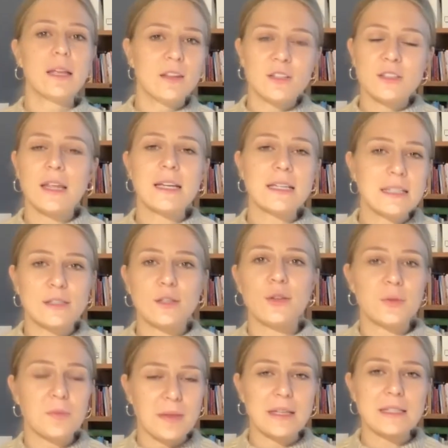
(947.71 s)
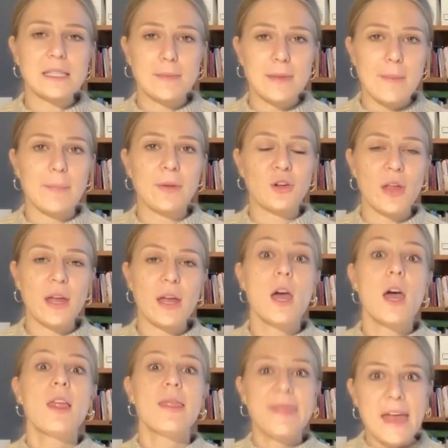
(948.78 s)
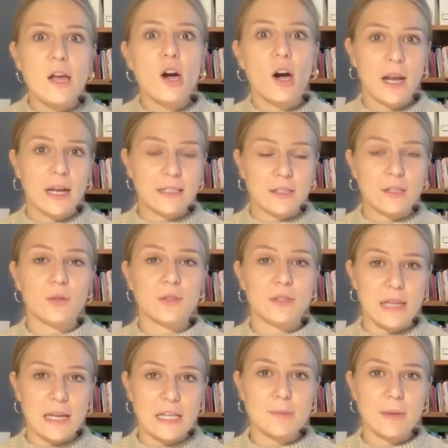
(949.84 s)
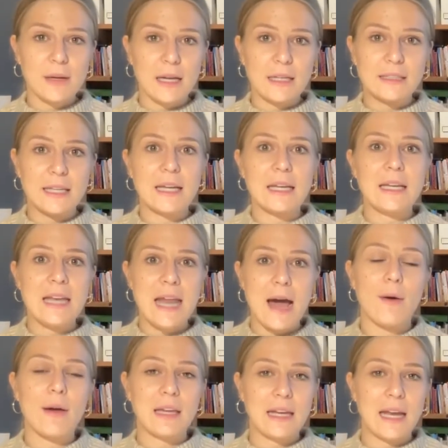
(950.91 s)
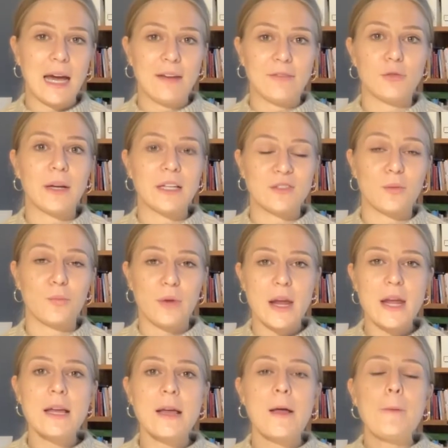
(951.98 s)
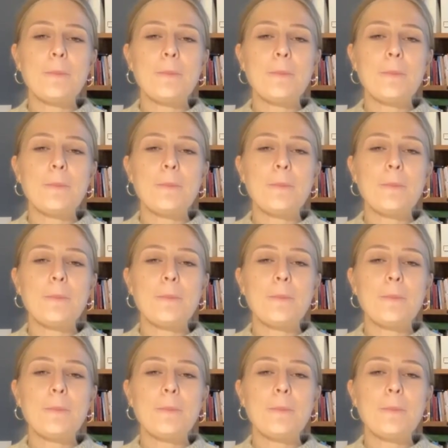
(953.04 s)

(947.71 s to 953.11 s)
There's like still some things coming up, but you're like, thank God I did those things because like now I can have a restful break.